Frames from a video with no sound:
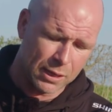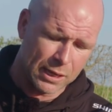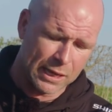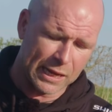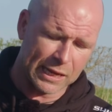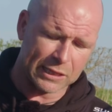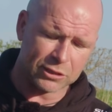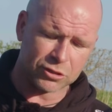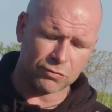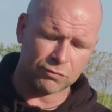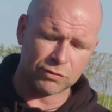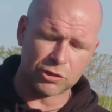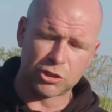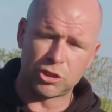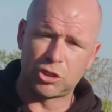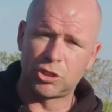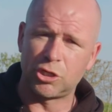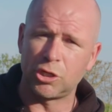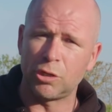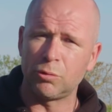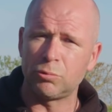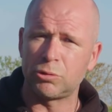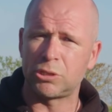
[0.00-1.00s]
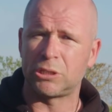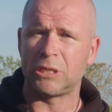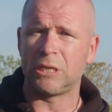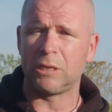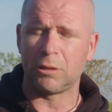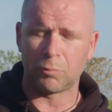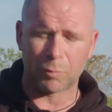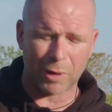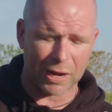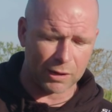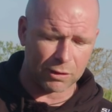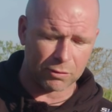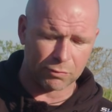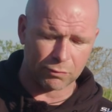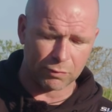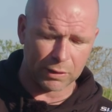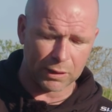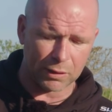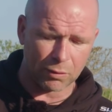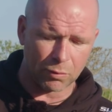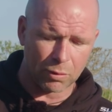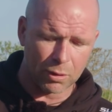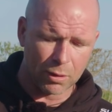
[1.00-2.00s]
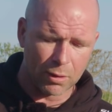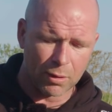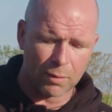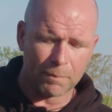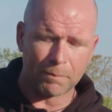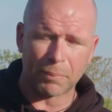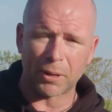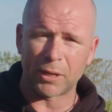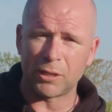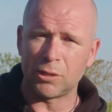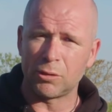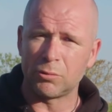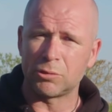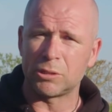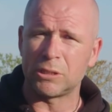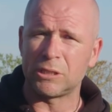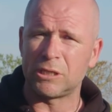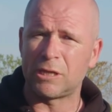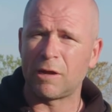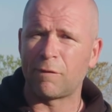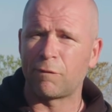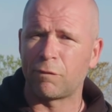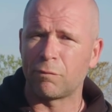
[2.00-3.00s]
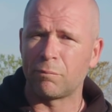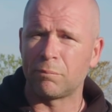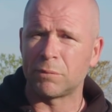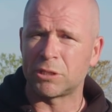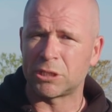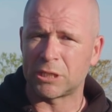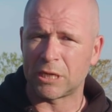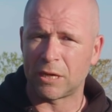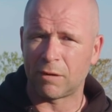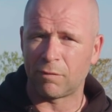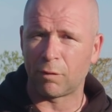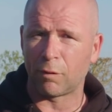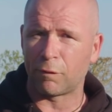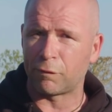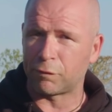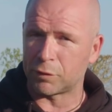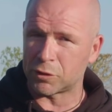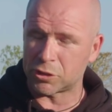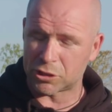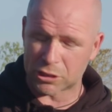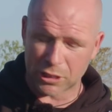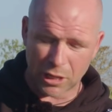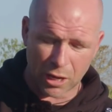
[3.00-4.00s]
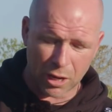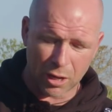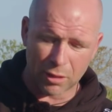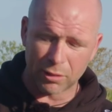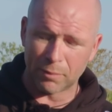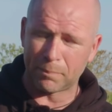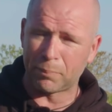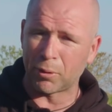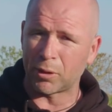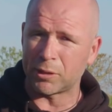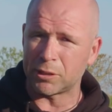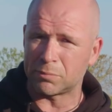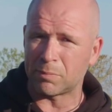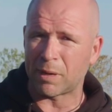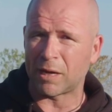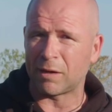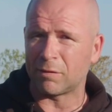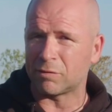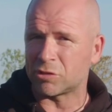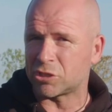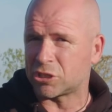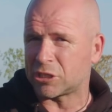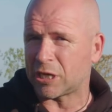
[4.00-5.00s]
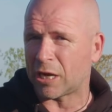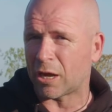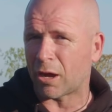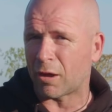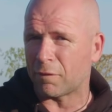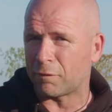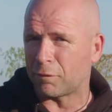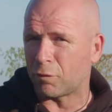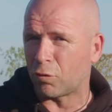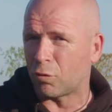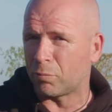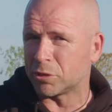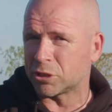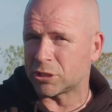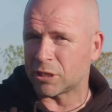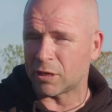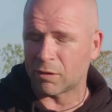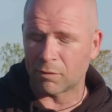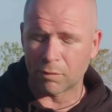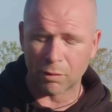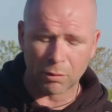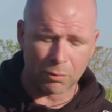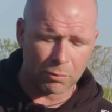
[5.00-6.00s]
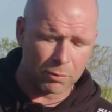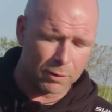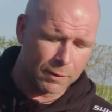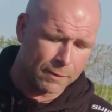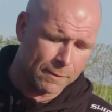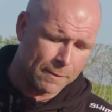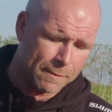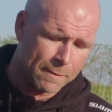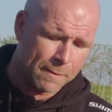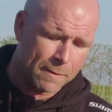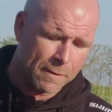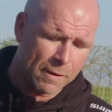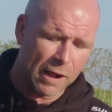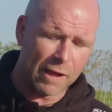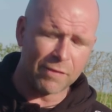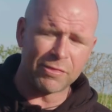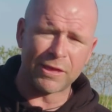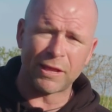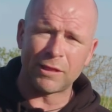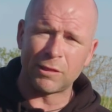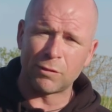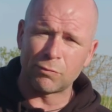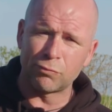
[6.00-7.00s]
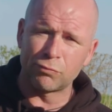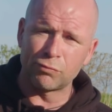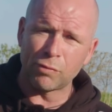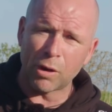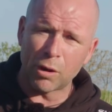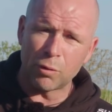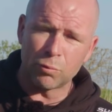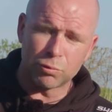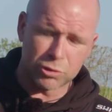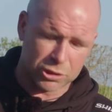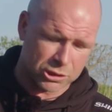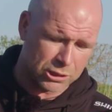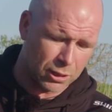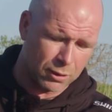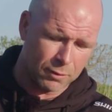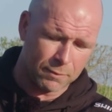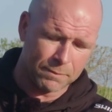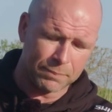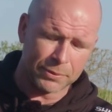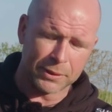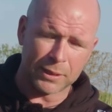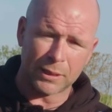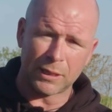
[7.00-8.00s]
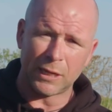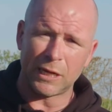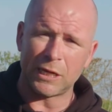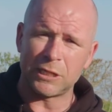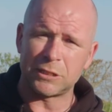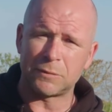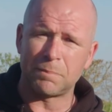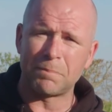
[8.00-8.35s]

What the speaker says: into reducing the weight of the reel by using different material. For a start, the body's made of Ci4 material, and then the rotor is